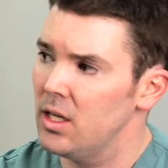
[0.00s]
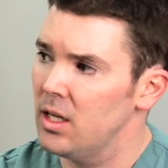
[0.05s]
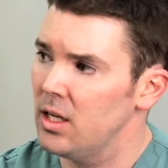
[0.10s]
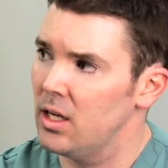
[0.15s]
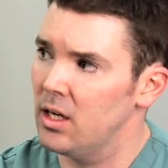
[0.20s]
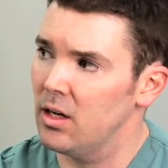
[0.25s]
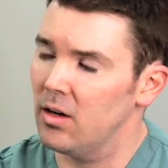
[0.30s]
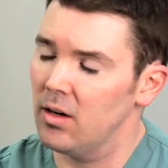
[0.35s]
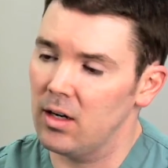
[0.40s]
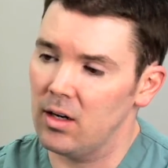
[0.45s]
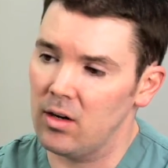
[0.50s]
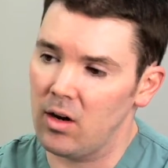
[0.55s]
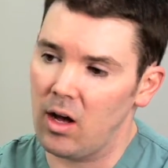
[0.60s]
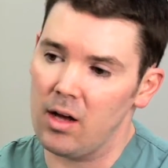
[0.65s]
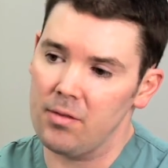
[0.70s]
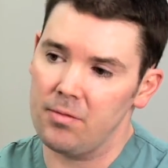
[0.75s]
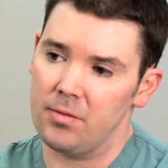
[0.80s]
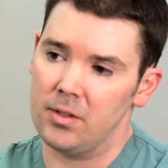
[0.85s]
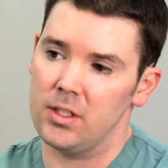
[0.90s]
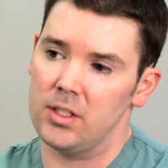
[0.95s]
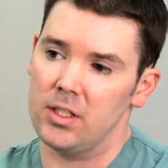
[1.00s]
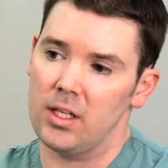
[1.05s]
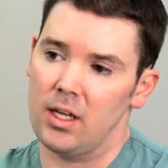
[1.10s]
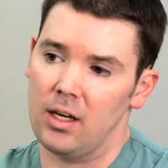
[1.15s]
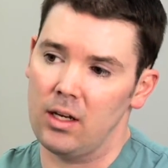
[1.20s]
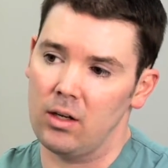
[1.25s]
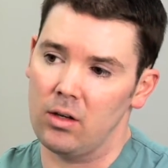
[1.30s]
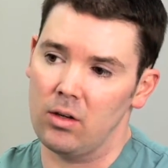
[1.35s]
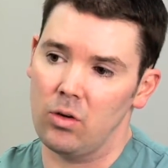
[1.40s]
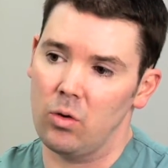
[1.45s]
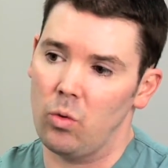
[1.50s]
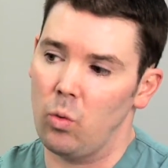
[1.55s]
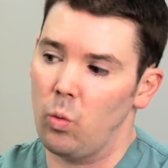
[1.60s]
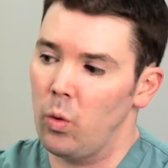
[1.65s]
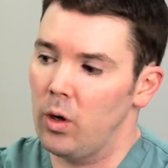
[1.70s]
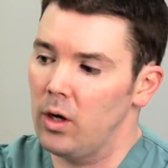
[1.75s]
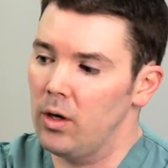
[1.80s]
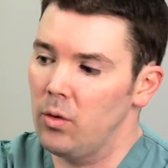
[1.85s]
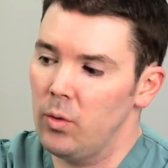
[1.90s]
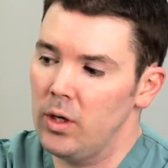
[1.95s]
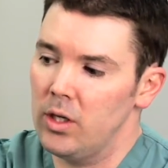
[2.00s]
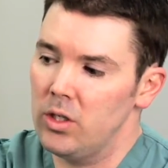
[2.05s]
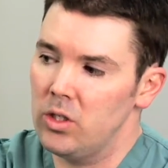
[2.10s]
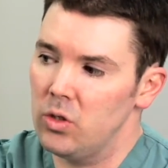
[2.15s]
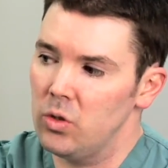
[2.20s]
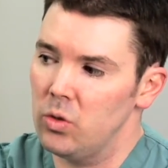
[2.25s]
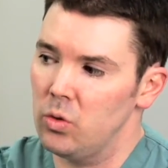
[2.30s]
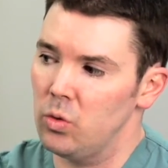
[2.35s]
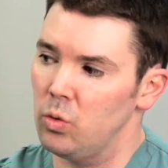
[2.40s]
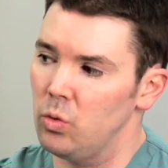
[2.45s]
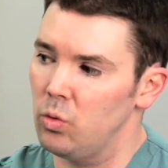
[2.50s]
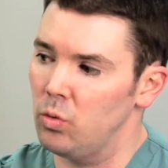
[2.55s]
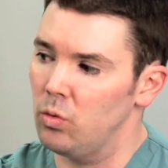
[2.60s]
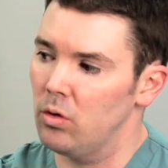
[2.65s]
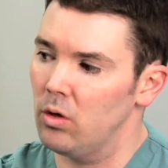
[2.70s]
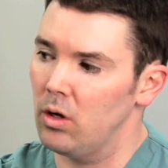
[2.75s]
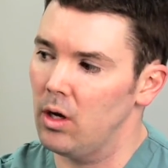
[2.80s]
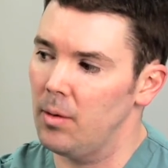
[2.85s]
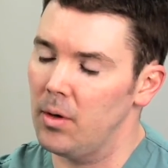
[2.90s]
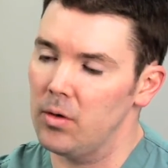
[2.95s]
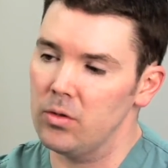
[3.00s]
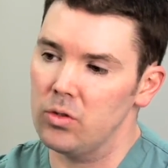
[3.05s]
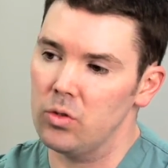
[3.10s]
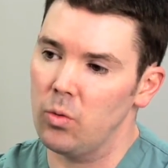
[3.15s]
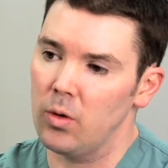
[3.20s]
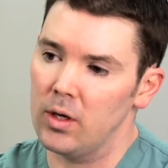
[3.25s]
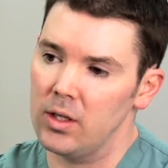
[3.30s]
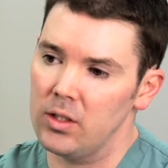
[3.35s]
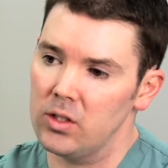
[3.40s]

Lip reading: Here in an office setting, we do about 20